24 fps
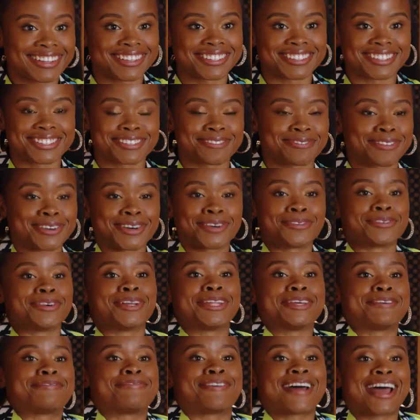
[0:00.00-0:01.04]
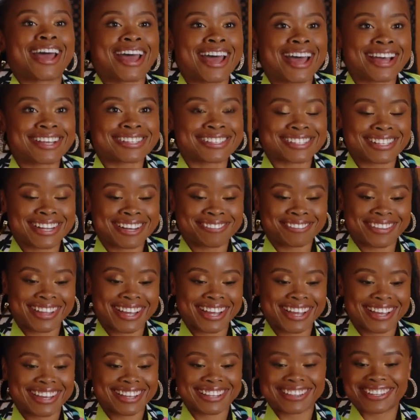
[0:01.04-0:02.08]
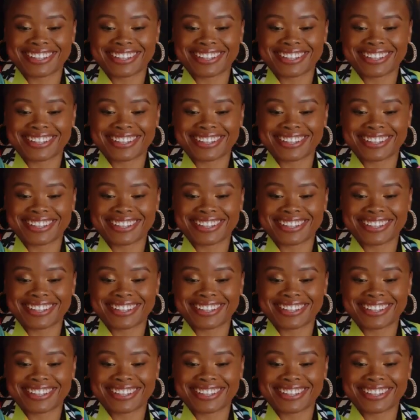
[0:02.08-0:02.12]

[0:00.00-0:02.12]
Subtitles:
And you just feel really fast. And I'm like,